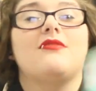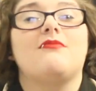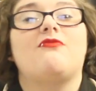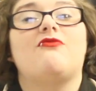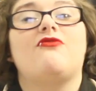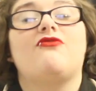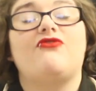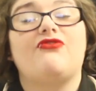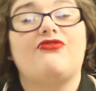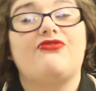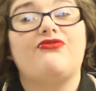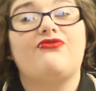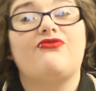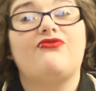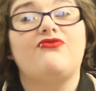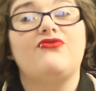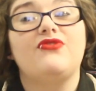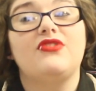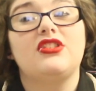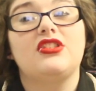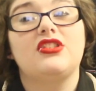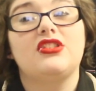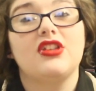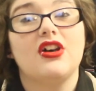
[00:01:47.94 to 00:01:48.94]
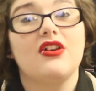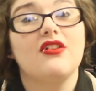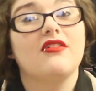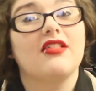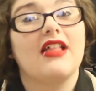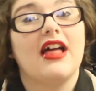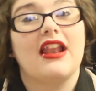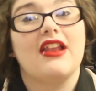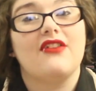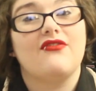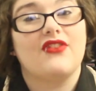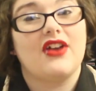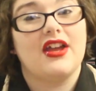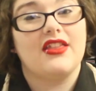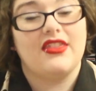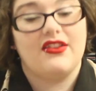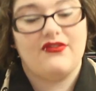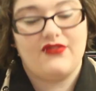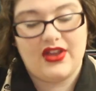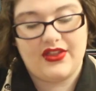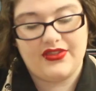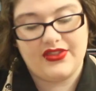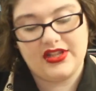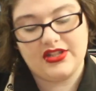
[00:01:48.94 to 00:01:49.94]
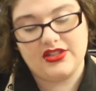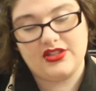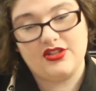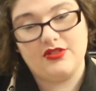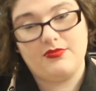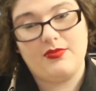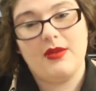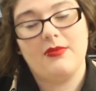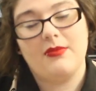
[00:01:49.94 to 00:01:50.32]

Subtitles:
I'm so glad I finally found these two